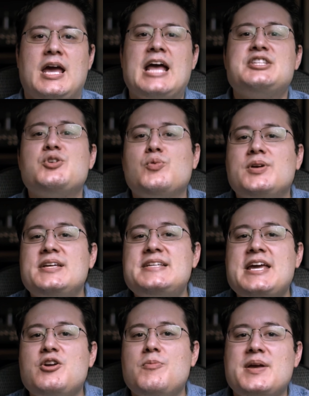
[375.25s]
And to really
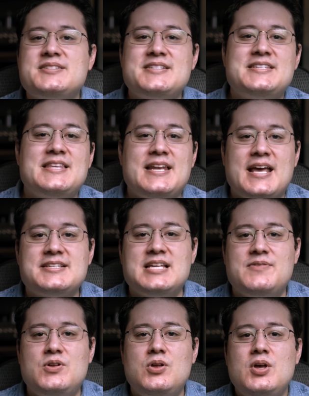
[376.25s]
take your mixes to the next
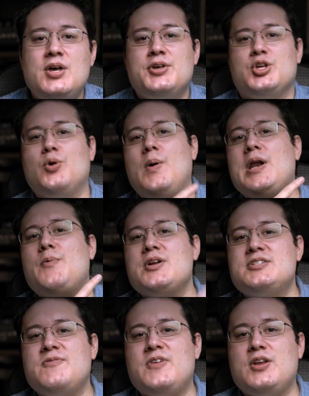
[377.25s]
level, you'll want to watch
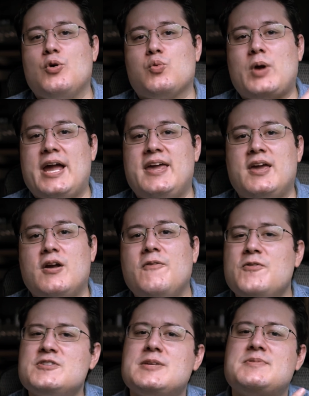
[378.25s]
the video right here
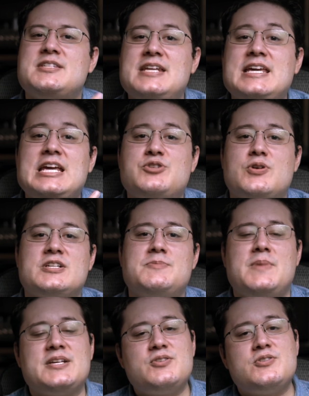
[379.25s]
for some sneaky tricks
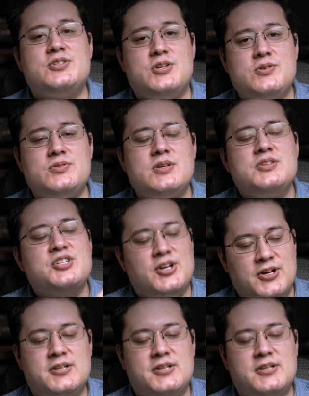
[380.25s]
mixers use to hook